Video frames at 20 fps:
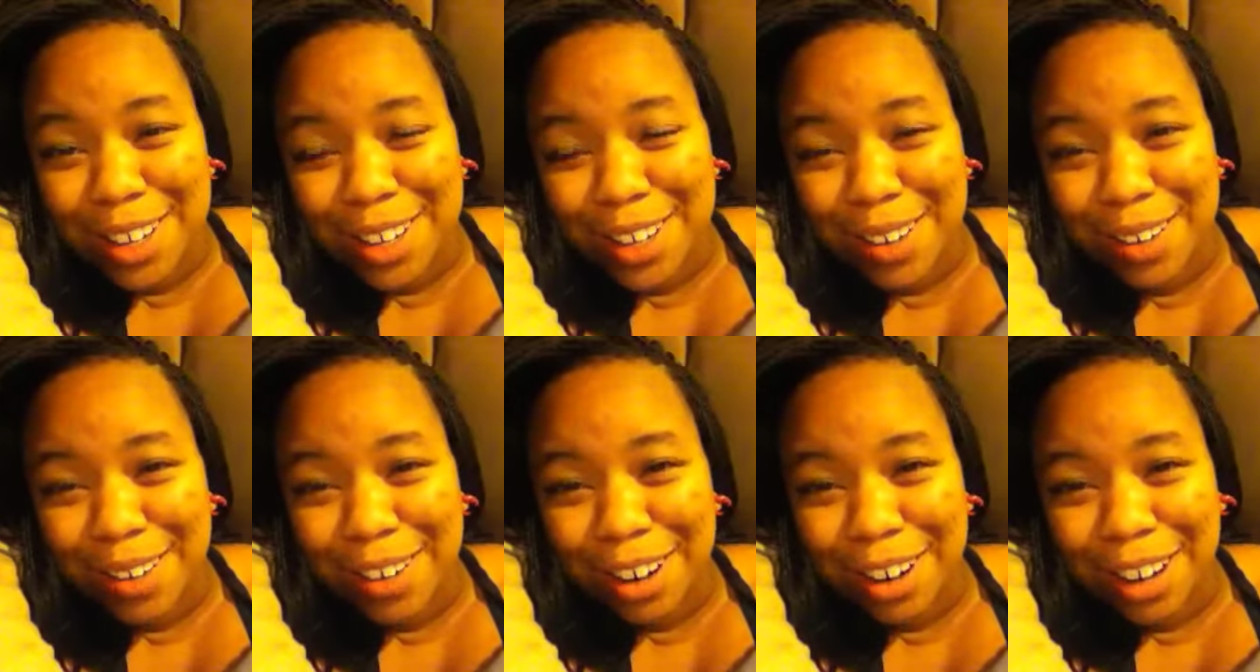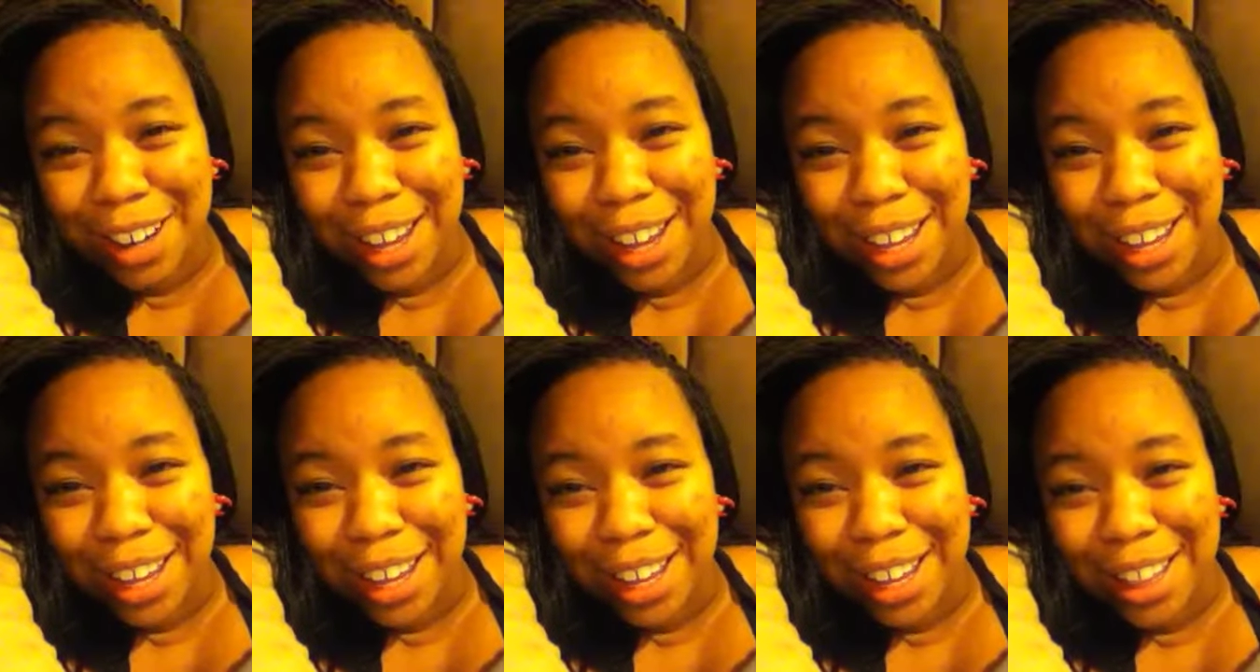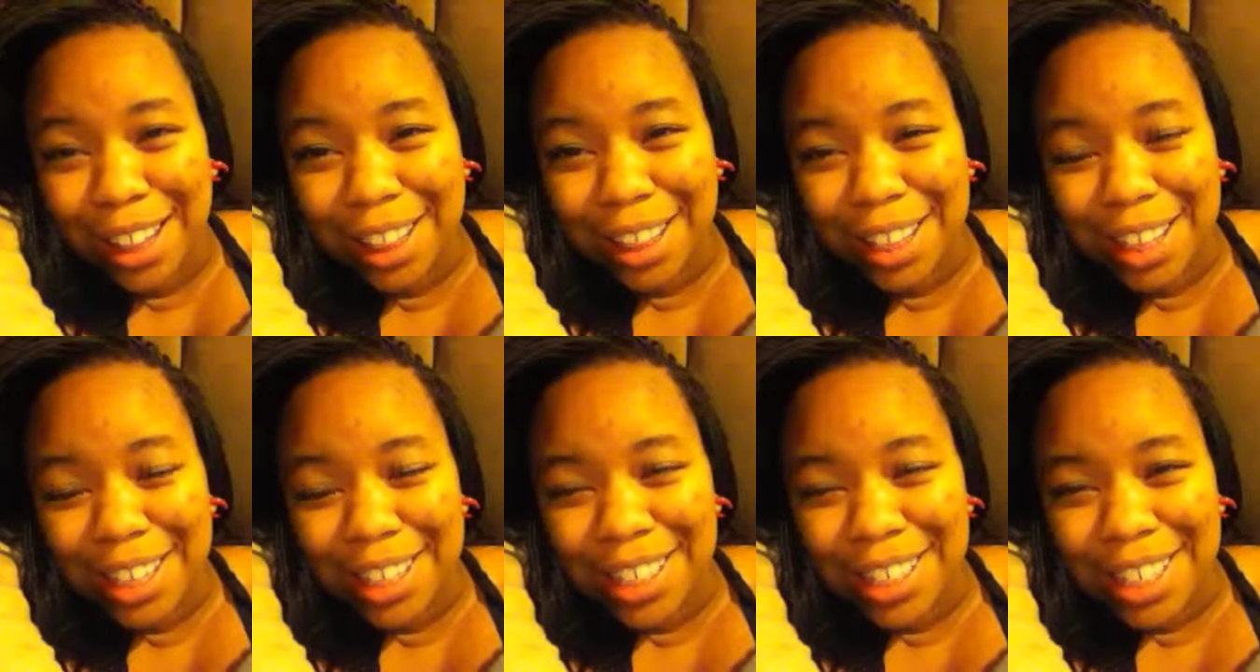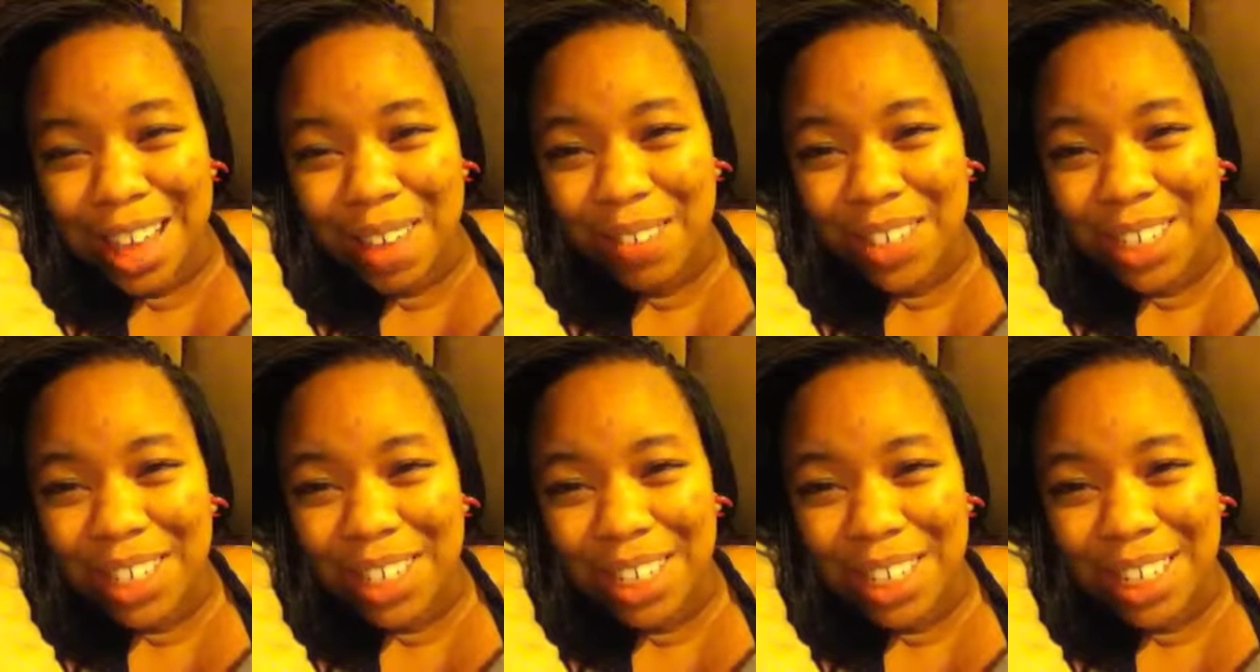who are, like, in the
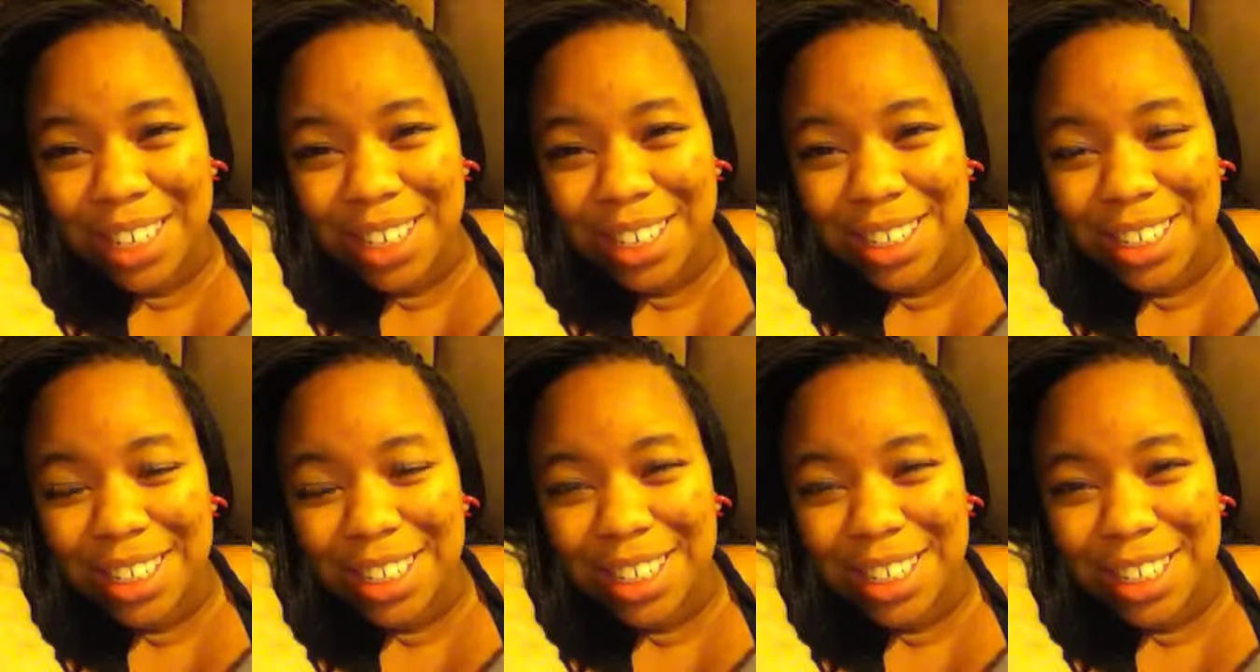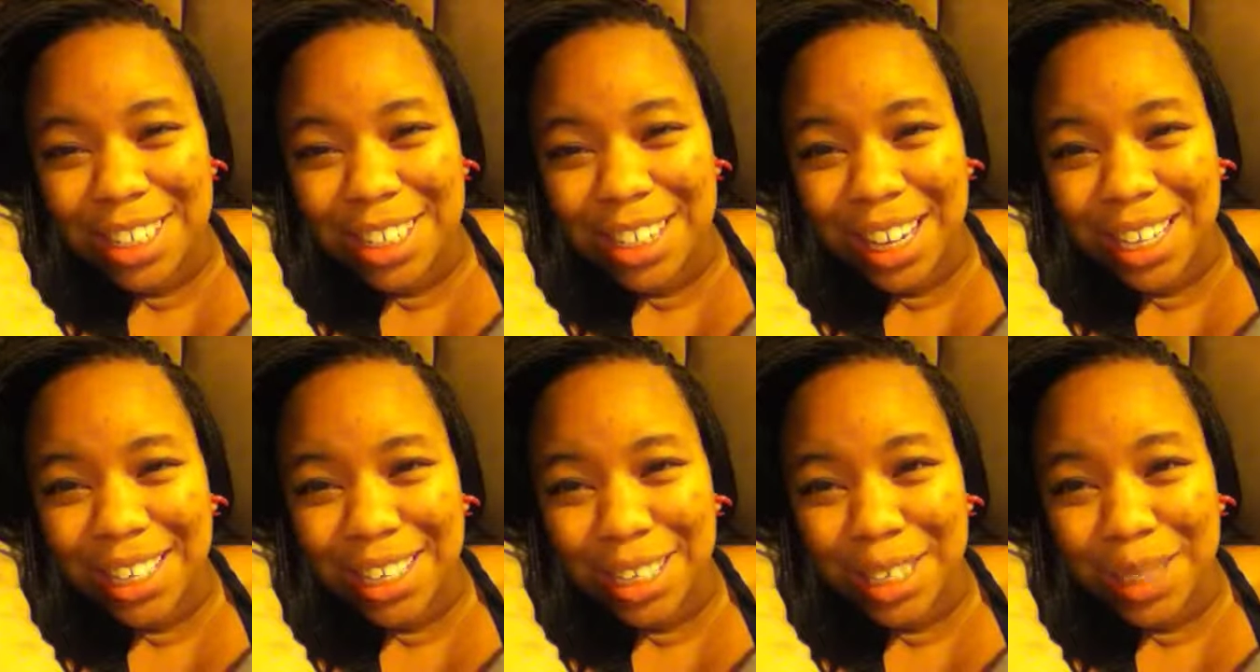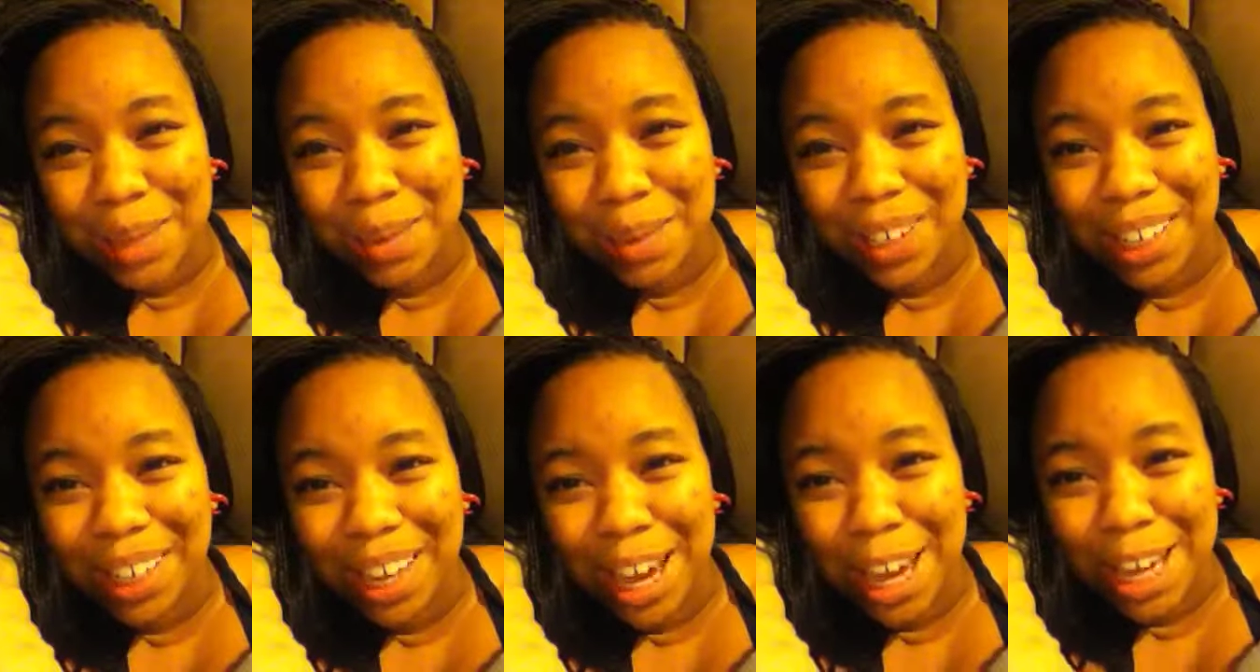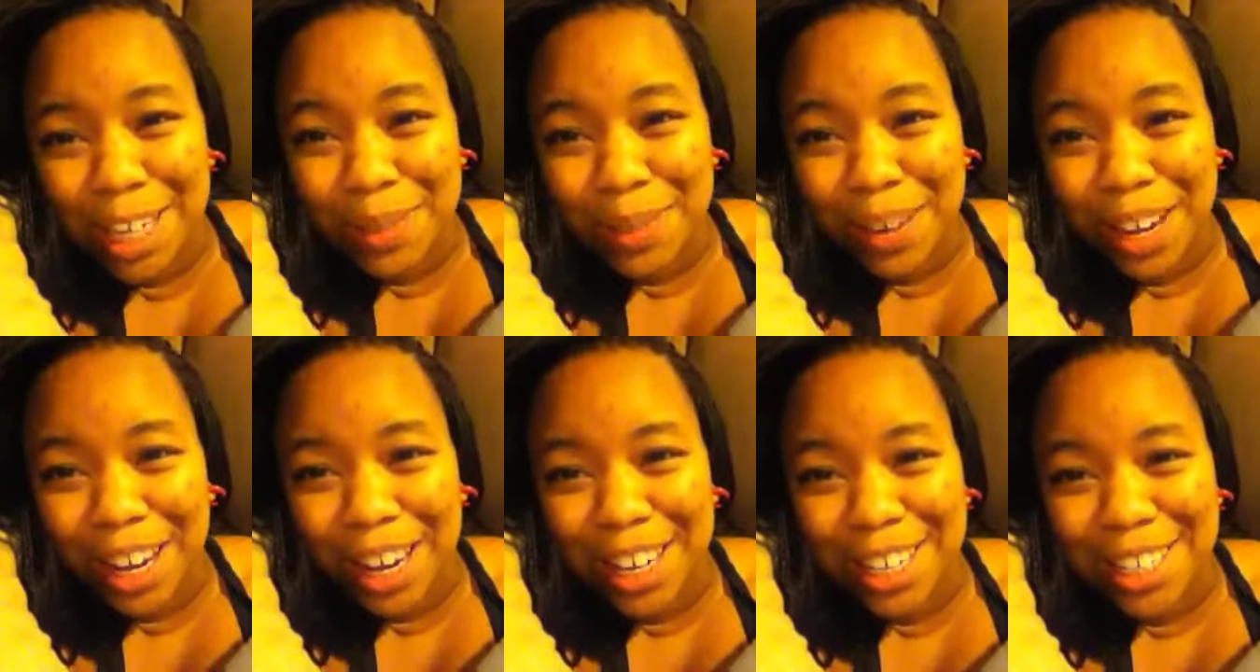17 to 19, 20 age
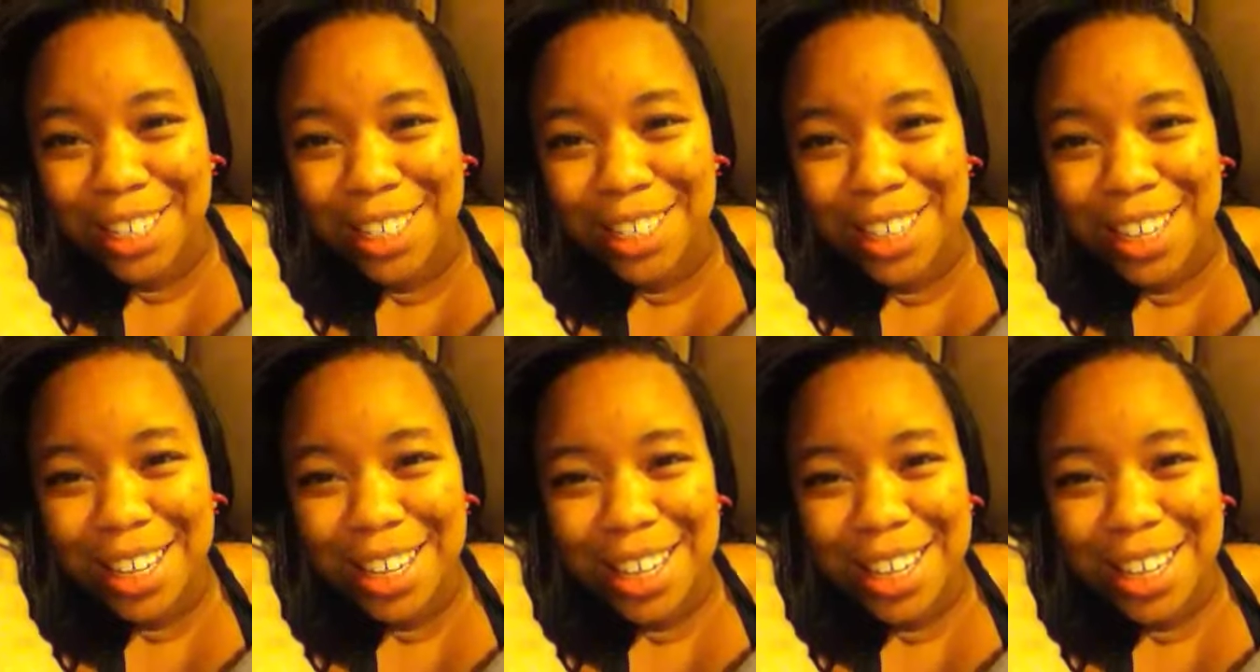range